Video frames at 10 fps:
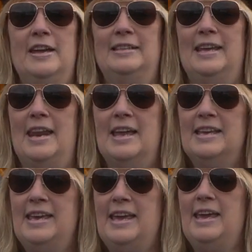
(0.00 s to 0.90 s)
us at
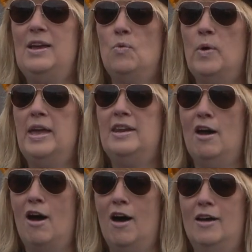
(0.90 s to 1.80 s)

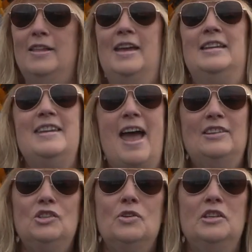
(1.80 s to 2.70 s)
Keweenaw
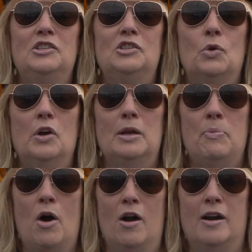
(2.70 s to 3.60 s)
National Historic
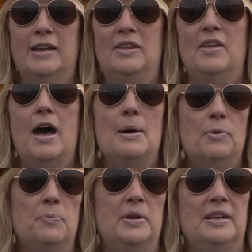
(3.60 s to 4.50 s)
Park in the
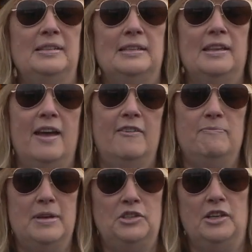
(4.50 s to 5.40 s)
Upper Peninsula of
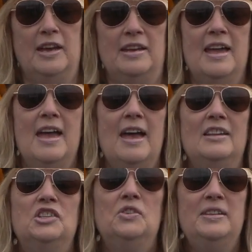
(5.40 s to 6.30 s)
Michigan.
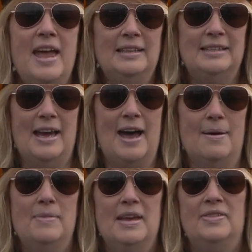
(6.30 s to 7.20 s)
Until next
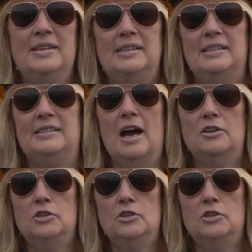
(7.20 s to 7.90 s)
time, this is Dr.